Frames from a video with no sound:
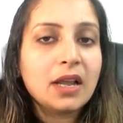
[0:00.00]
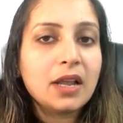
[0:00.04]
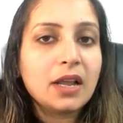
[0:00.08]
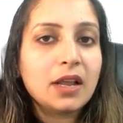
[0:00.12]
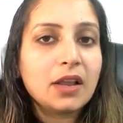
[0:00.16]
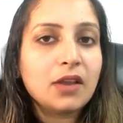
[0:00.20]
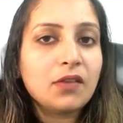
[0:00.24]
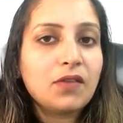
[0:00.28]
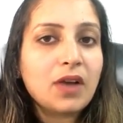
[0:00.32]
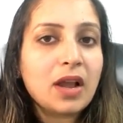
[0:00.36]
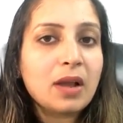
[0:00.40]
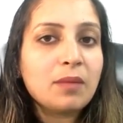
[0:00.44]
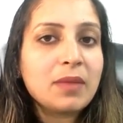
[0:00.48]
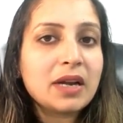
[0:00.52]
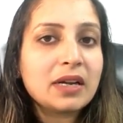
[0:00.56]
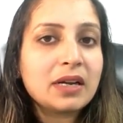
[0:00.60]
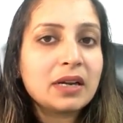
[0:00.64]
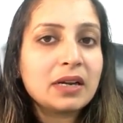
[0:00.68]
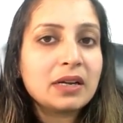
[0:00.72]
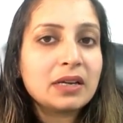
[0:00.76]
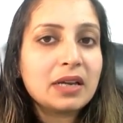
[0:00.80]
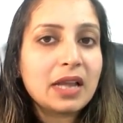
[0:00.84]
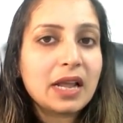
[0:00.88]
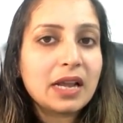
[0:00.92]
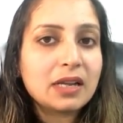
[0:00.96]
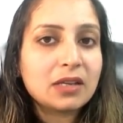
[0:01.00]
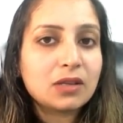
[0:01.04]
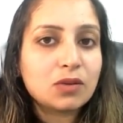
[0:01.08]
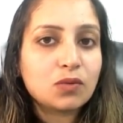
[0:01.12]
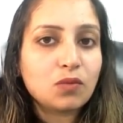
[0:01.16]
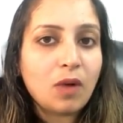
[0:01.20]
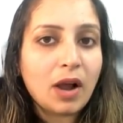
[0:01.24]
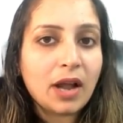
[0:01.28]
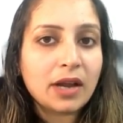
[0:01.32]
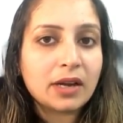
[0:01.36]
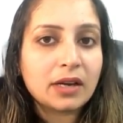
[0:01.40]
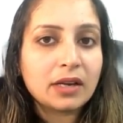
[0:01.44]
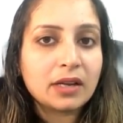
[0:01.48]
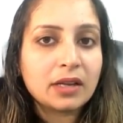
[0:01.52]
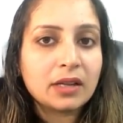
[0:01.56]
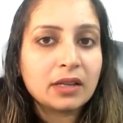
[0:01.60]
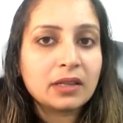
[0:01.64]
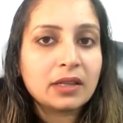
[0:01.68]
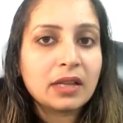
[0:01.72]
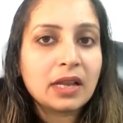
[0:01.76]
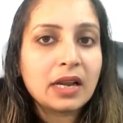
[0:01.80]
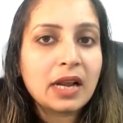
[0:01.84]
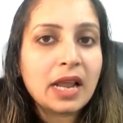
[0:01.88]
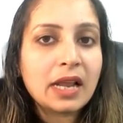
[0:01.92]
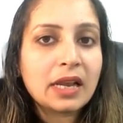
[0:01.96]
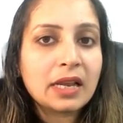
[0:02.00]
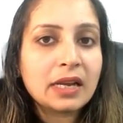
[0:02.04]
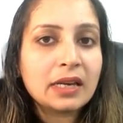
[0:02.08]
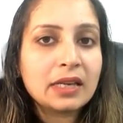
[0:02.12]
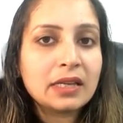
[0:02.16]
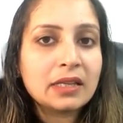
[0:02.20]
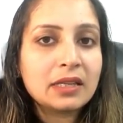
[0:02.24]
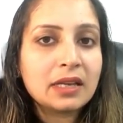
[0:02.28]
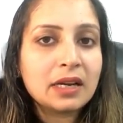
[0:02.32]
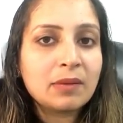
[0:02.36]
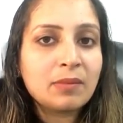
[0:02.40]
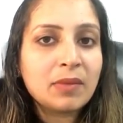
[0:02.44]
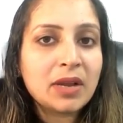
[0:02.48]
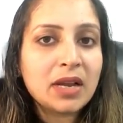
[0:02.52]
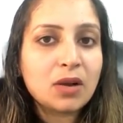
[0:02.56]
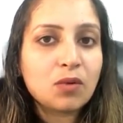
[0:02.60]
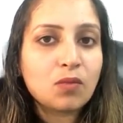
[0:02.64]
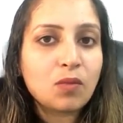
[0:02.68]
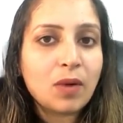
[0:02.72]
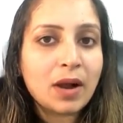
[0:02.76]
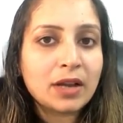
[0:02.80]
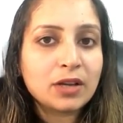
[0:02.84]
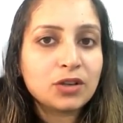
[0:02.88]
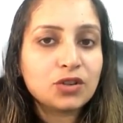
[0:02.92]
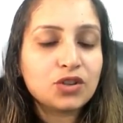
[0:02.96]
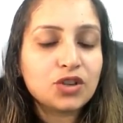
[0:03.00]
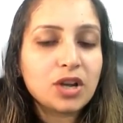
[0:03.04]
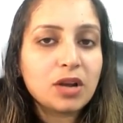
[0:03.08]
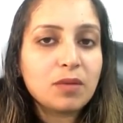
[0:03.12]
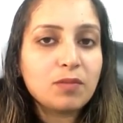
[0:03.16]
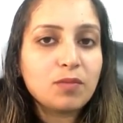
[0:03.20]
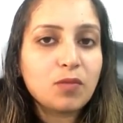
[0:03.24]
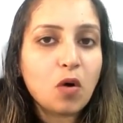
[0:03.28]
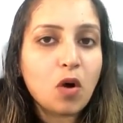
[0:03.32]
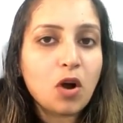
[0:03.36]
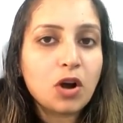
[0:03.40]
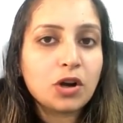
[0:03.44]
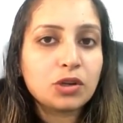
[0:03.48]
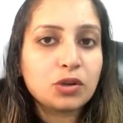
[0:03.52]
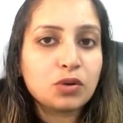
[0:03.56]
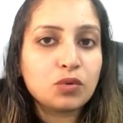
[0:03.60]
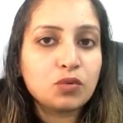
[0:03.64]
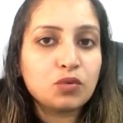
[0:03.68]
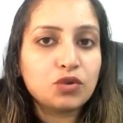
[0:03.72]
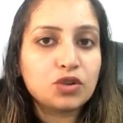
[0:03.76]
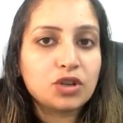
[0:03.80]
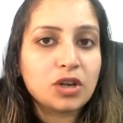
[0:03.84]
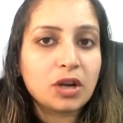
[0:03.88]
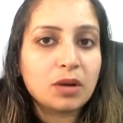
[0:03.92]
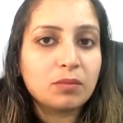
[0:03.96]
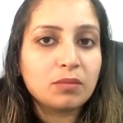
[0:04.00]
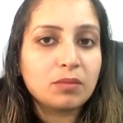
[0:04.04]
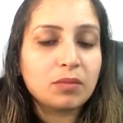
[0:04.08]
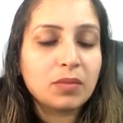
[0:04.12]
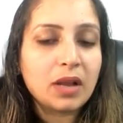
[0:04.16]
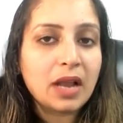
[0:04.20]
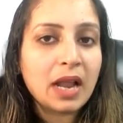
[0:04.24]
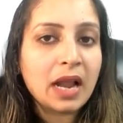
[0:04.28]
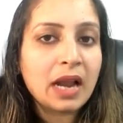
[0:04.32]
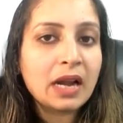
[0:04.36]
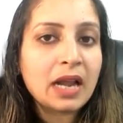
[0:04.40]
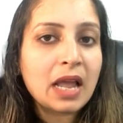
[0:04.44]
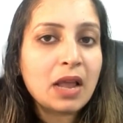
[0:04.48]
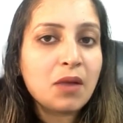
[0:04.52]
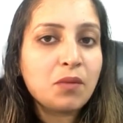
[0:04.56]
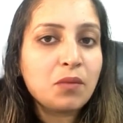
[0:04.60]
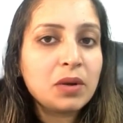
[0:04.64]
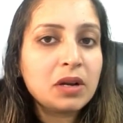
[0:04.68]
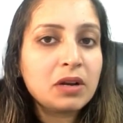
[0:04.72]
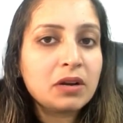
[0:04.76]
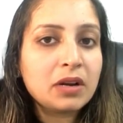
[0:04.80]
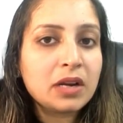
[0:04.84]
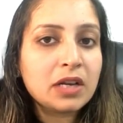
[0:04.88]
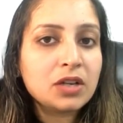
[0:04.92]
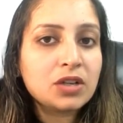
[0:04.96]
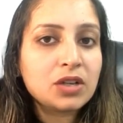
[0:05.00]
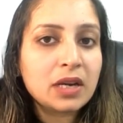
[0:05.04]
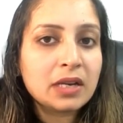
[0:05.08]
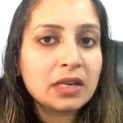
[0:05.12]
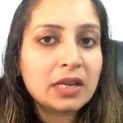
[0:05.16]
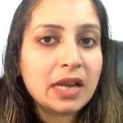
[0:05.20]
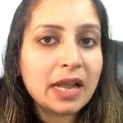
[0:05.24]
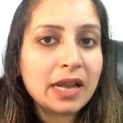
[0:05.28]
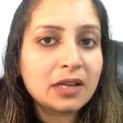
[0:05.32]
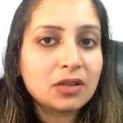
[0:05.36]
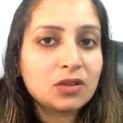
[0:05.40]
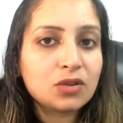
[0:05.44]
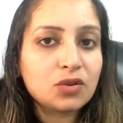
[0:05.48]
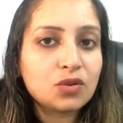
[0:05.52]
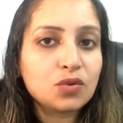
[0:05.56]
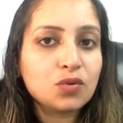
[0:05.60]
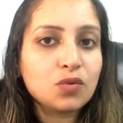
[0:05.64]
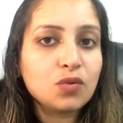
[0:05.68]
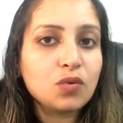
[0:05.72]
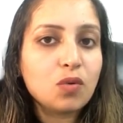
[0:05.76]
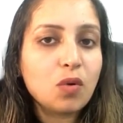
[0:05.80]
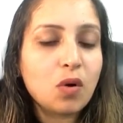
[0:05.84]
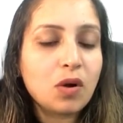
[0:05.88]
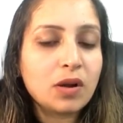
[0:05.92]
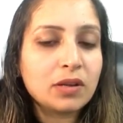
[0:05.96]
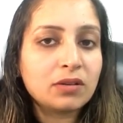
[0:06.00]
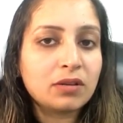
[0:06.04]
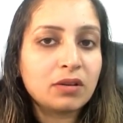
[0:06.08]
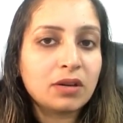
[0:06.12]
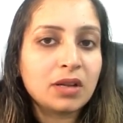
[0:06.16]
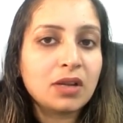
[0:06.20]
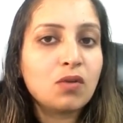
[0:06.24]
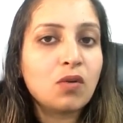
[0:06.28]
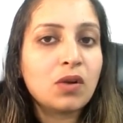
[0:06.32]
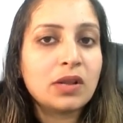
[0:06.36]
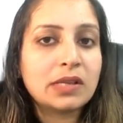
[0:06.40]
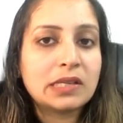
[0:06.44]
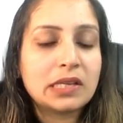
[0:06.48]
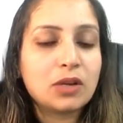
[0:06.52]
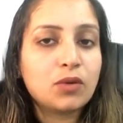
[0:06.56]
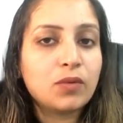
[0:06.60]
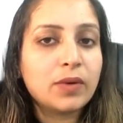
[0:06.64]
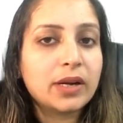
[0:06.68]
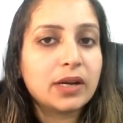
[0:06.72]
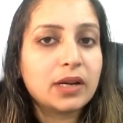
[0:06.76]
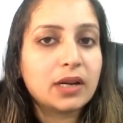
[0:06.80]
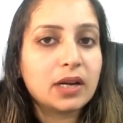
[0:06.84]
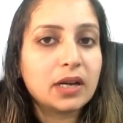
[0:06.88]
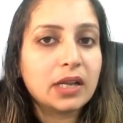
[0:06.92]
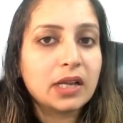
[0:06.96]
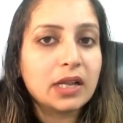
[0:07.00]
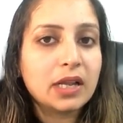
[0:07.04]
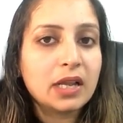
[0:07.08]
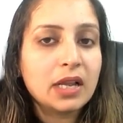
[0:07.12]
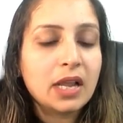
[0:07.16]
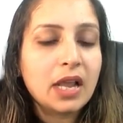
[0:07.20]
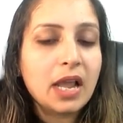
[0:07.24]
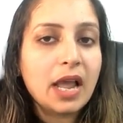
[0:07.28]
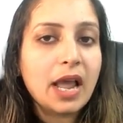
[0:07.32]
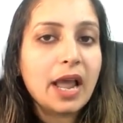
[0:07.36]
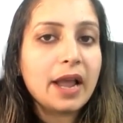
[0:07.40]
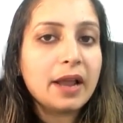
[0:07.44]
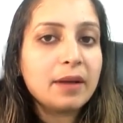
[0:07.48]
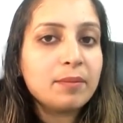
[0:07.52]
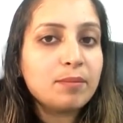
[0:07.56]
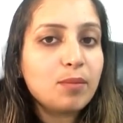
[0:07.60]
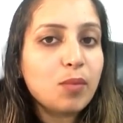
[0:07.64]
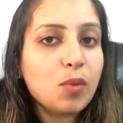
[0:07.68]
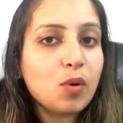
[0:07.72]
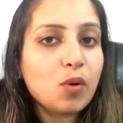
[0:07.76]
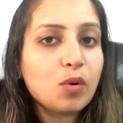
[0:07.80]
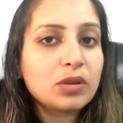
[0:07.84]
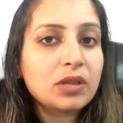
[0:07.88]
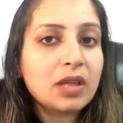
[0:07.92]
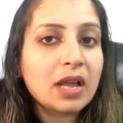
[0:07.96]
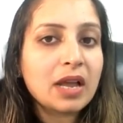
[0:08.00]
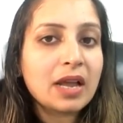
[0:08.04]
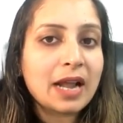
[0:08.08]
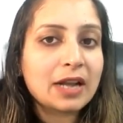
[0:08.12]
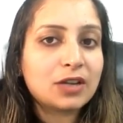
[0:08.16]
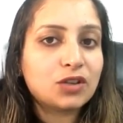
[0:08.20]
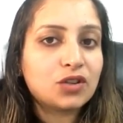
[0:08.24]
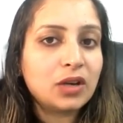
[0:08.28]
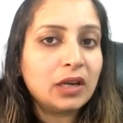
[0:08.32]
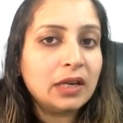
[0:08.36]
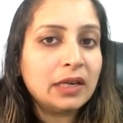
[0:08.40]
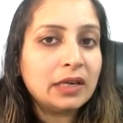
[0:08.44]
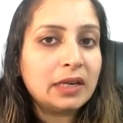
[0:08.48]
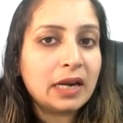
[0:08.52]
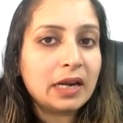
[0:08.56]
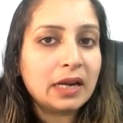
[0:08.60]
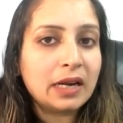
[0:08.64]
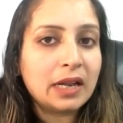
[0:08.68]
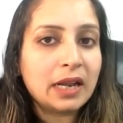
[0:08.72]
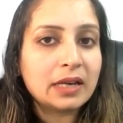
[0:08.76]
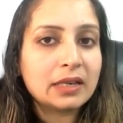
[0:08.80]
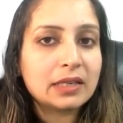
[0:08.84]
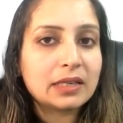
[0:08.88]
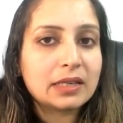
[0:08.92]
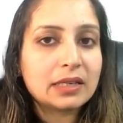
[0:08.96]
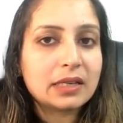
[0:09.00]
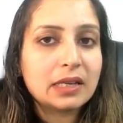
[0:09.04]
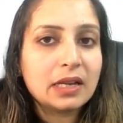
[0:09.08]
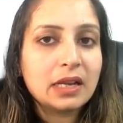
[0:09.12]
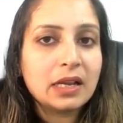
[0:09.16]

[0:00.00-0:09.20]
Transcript: If I'm at index 1, then I can either make 1 jump or 2 jump, and I will reach index 2 or 3 consequently, and both are actually dead ends.